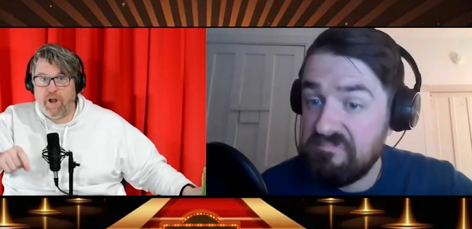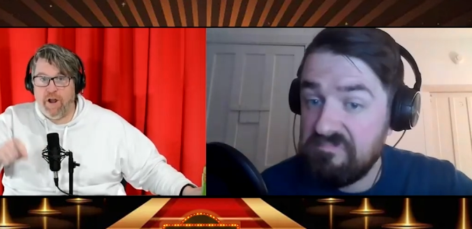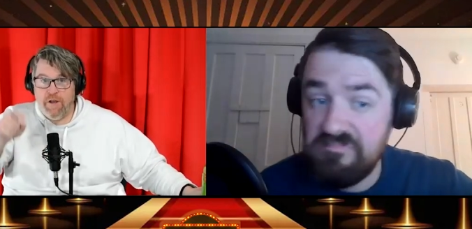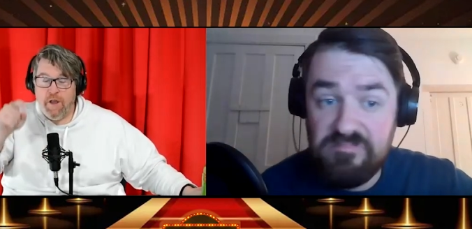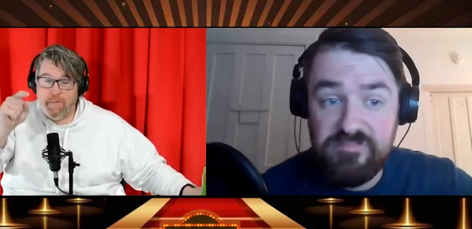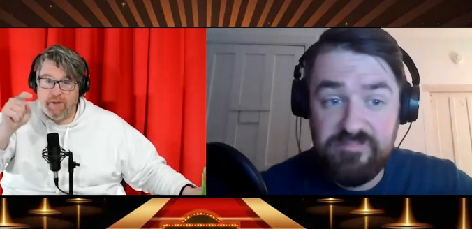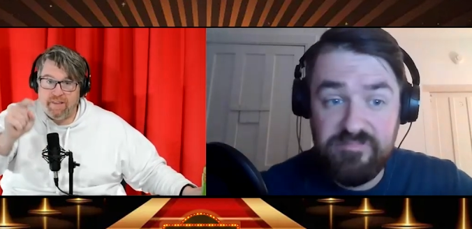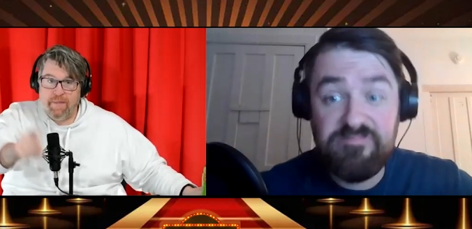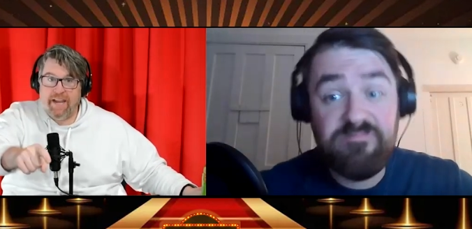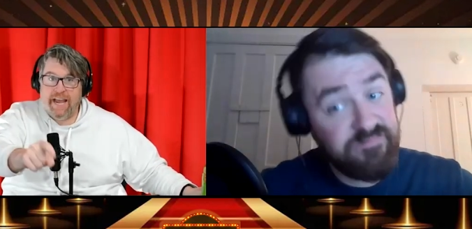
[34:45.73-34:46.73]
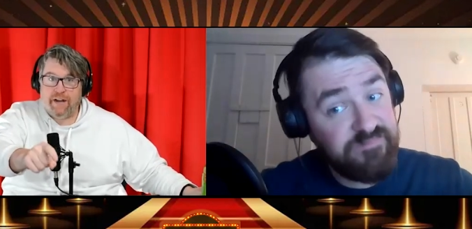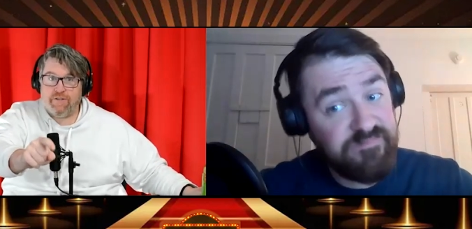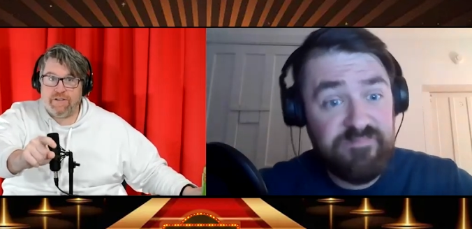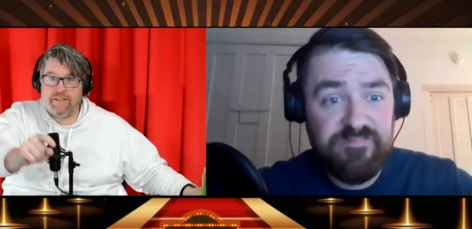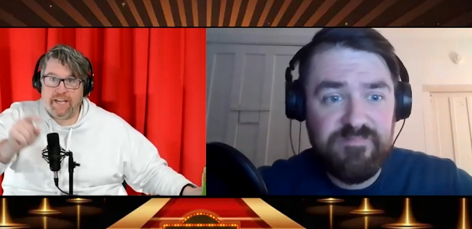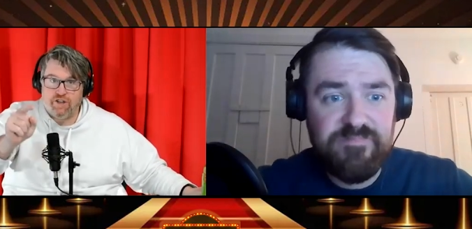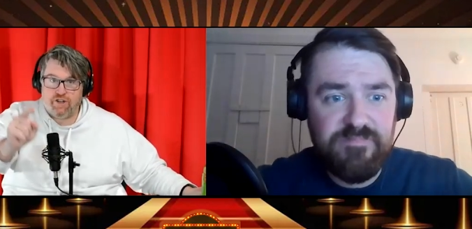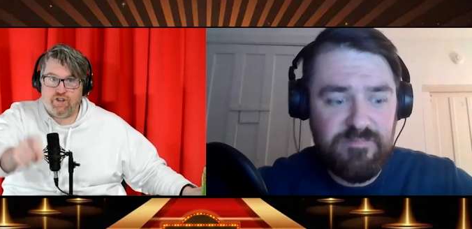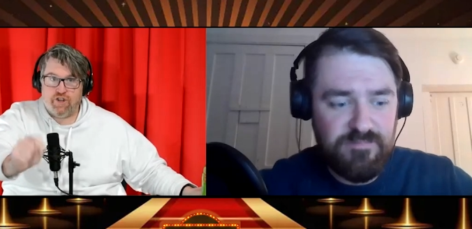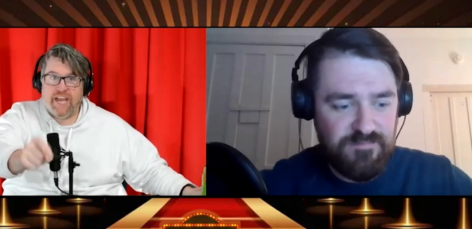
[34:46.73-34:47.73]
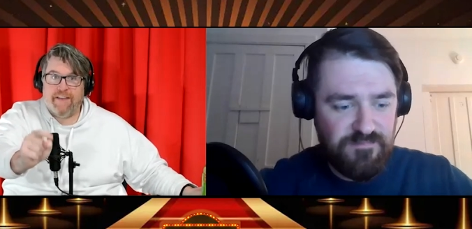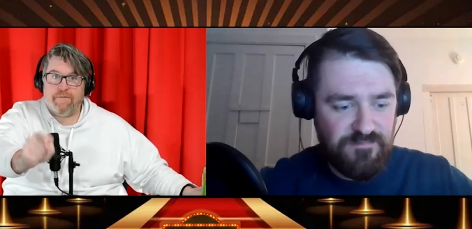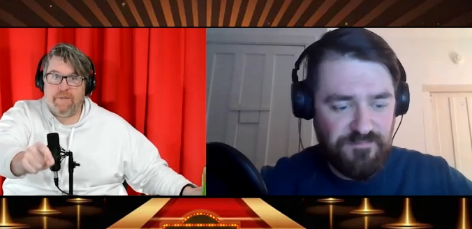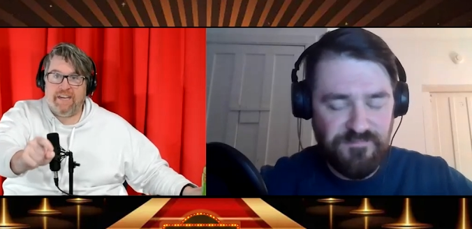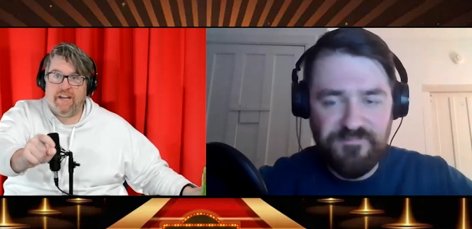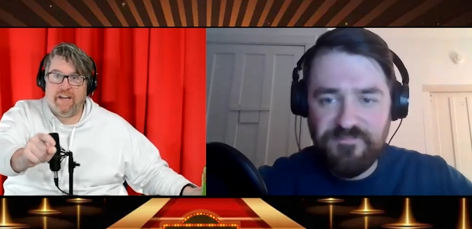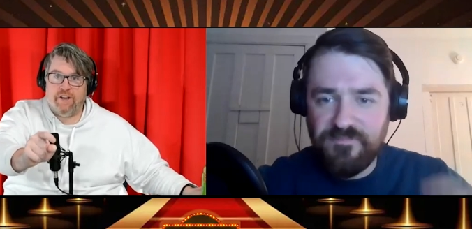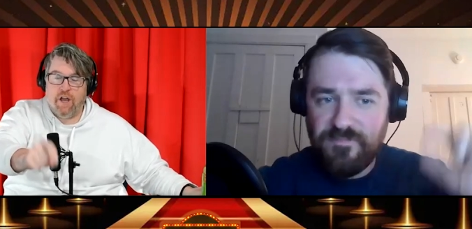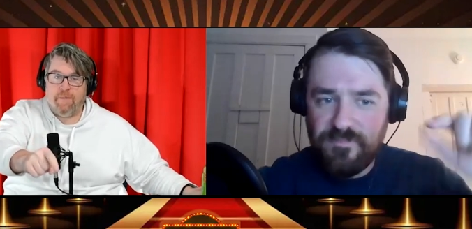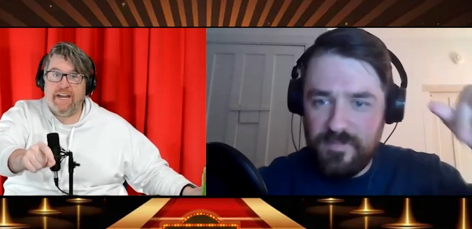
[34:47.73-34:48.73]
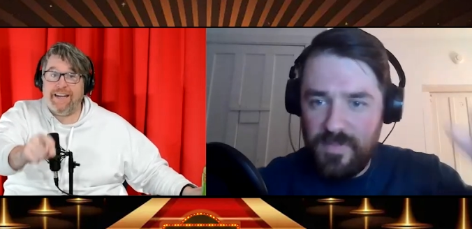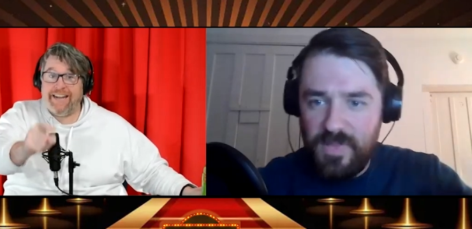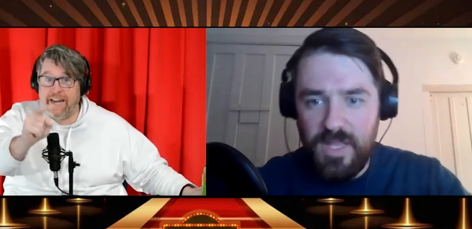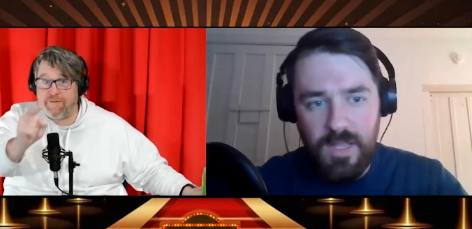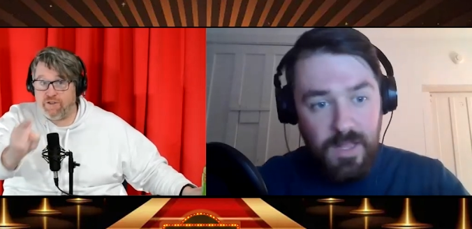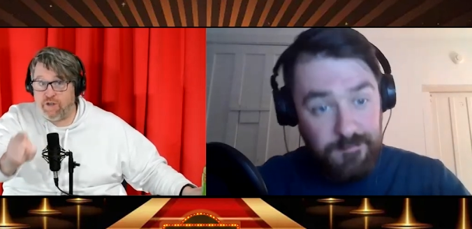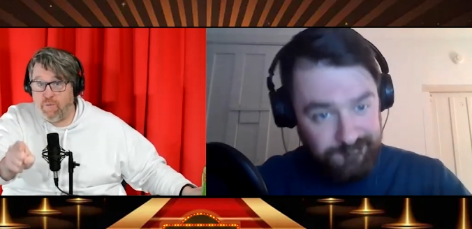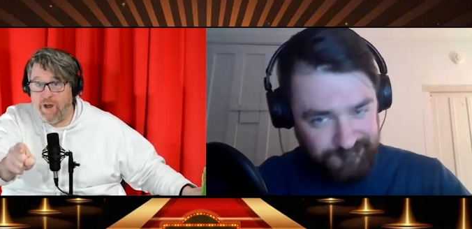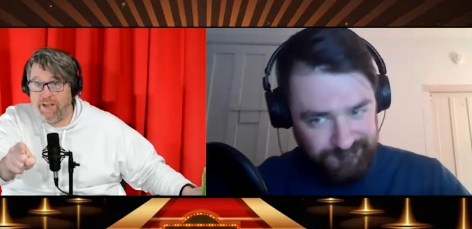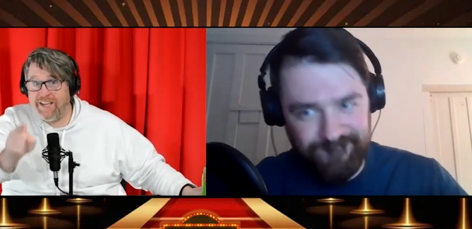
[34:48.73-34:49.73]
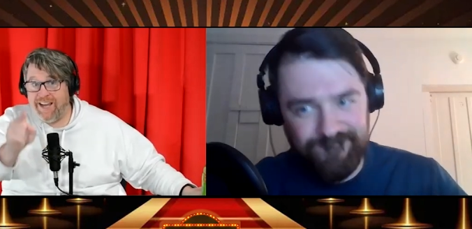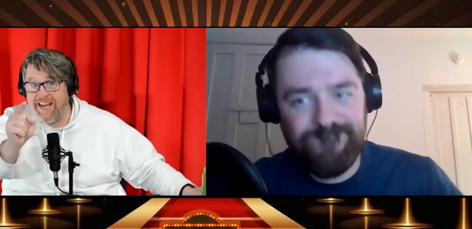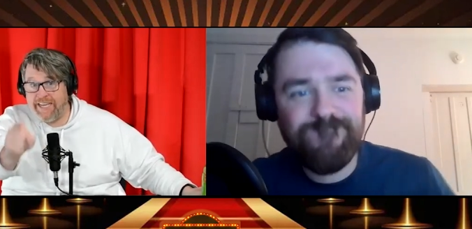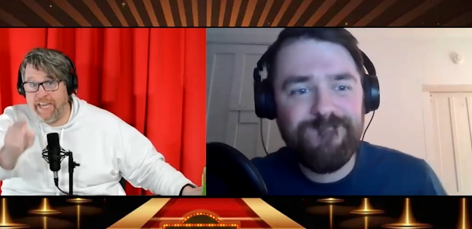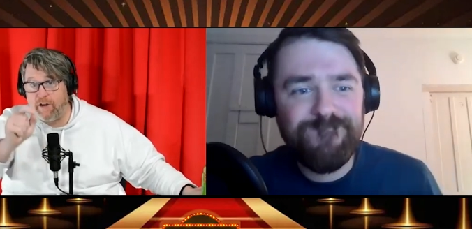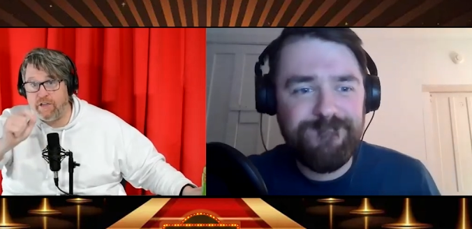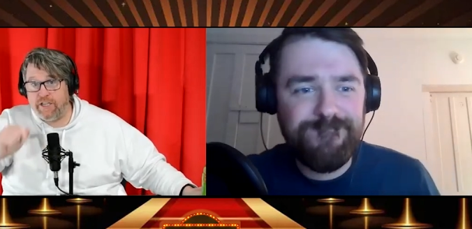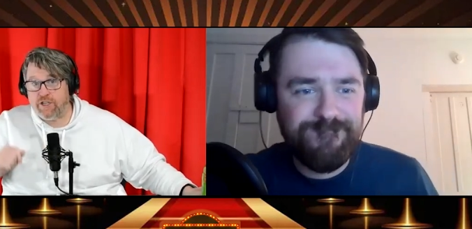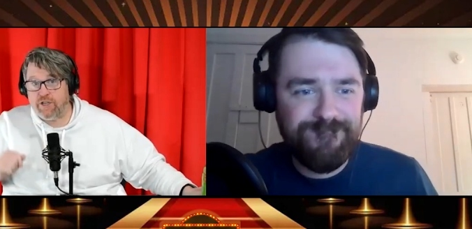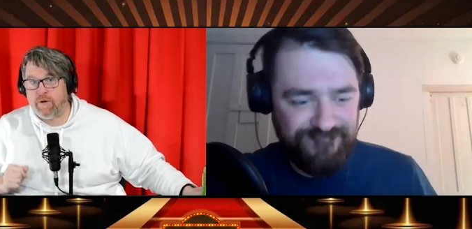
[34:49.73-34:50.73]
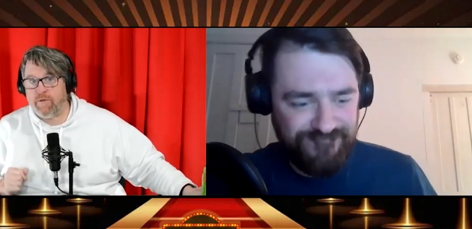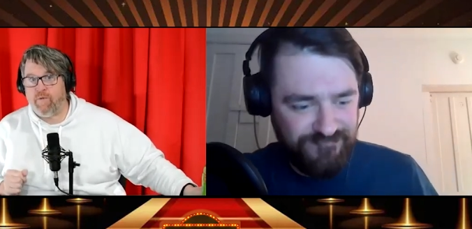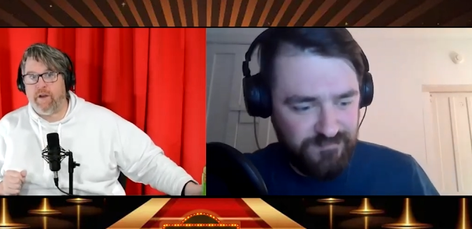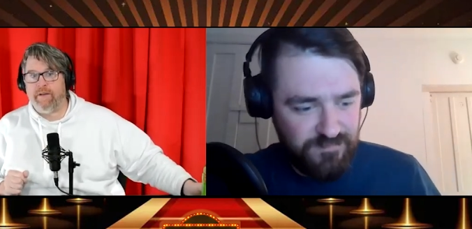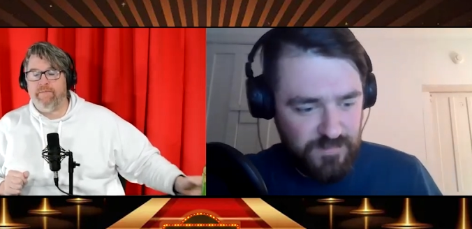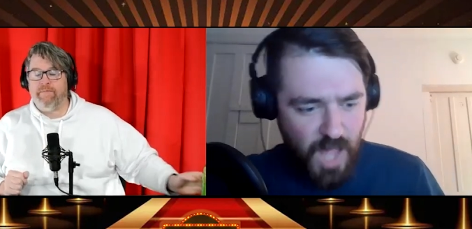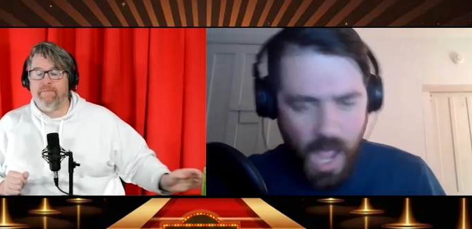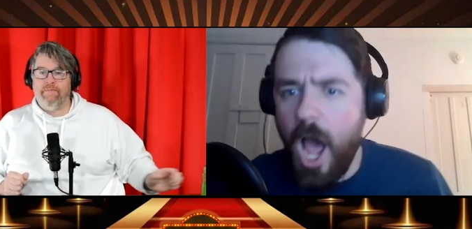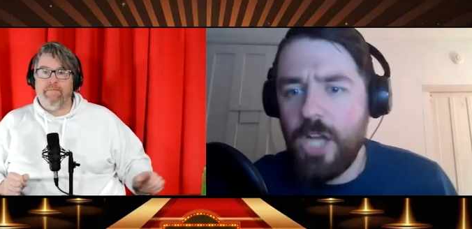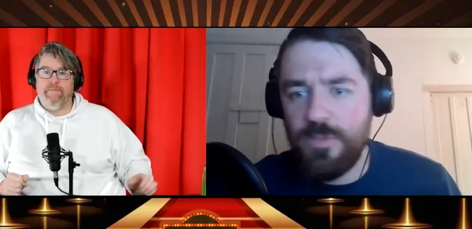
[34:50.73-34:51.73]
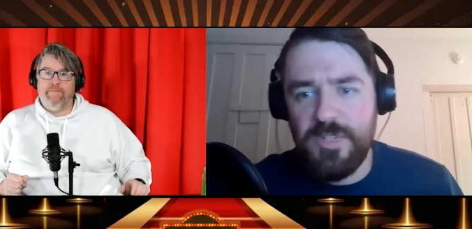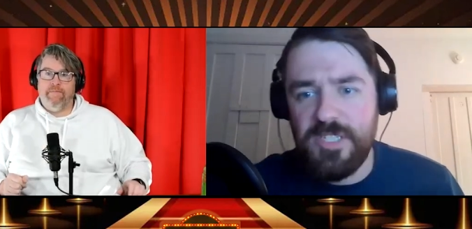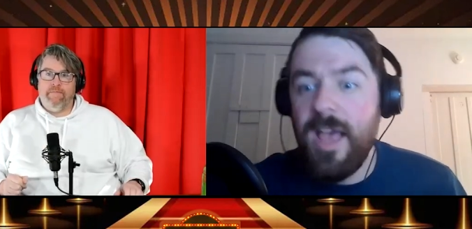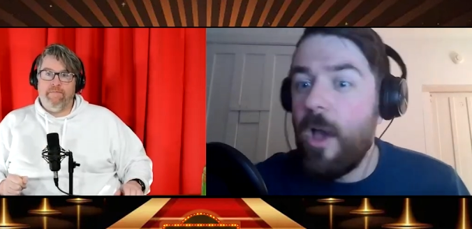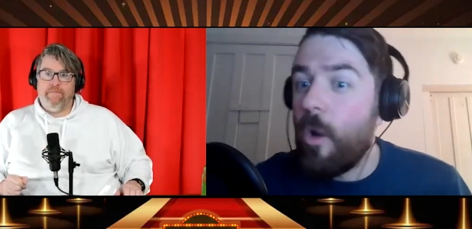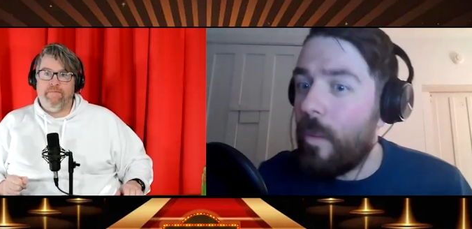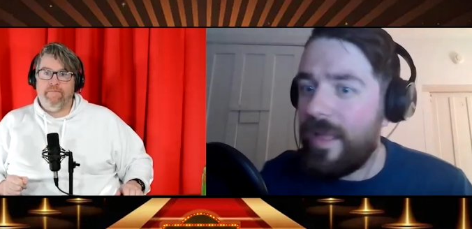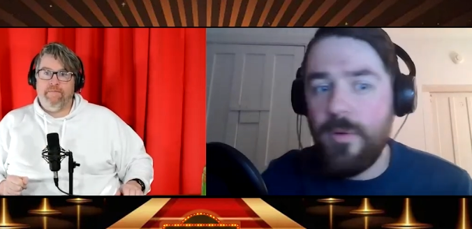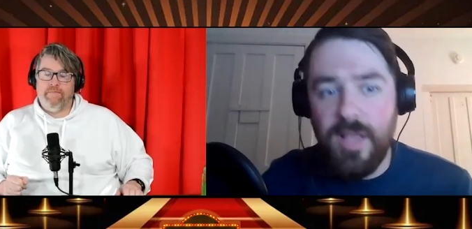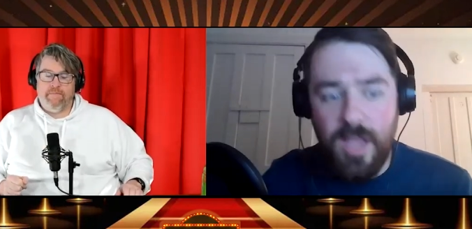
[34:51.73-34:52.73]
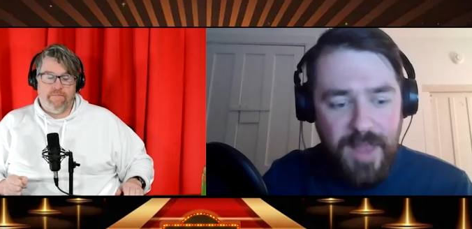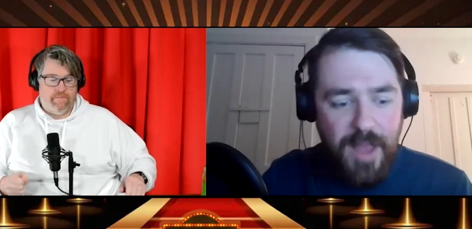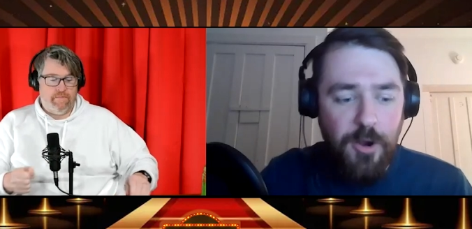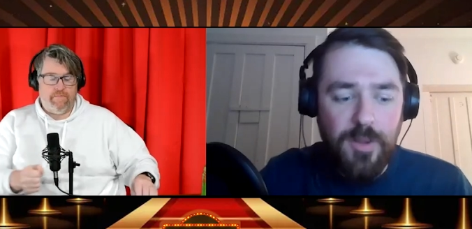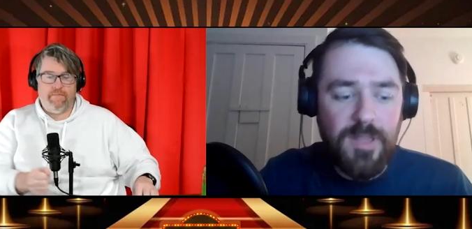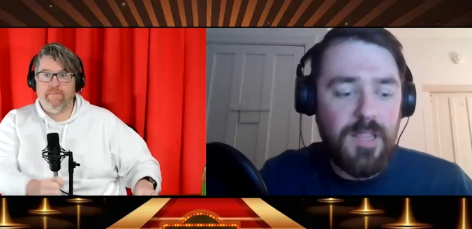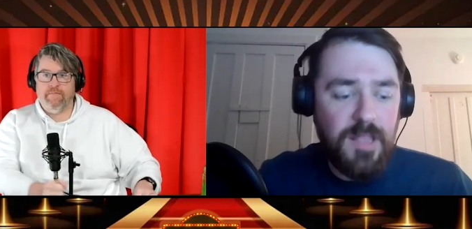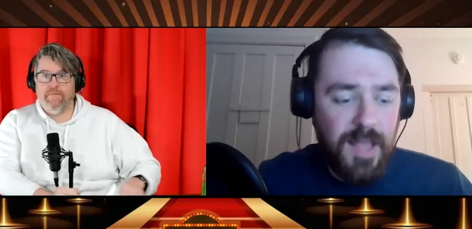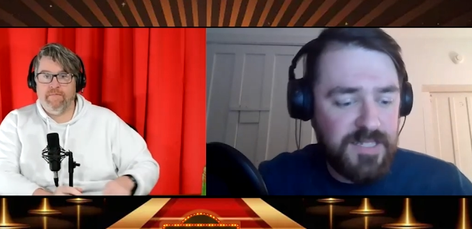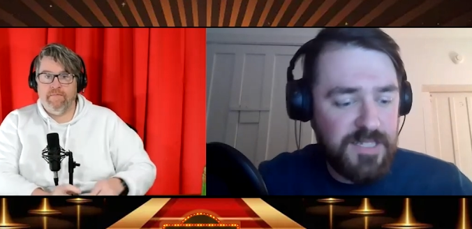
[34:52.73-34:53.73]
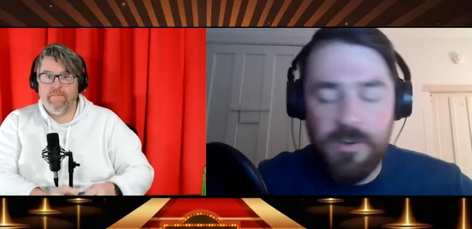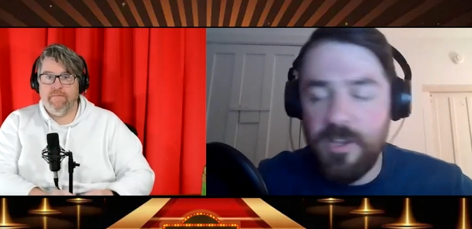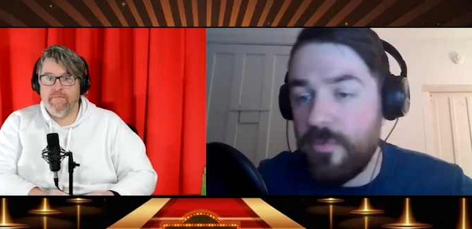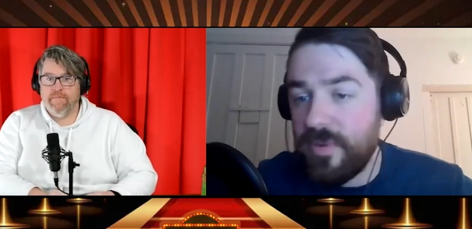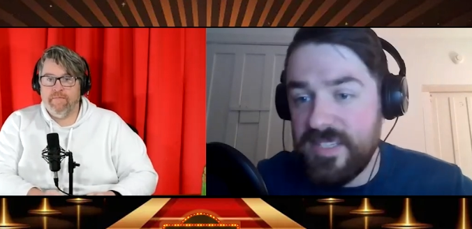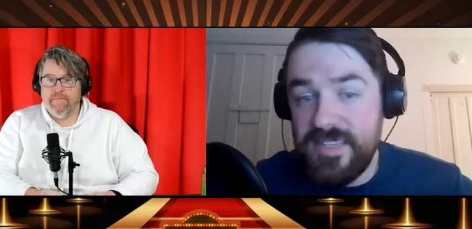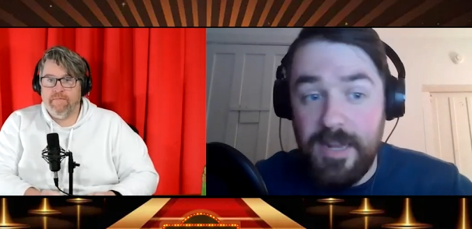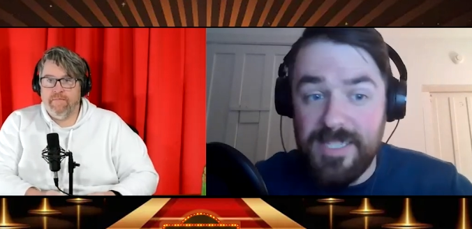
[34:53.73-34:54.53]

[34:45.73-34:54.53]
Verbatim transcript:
Speaker 1: on. But the main actress in that should have been nominated, and if she was, I
Speaker 2: guarantee she would have won. one hundred percent. Well, it would have come down to her and Lily Gladstone, and you would have seen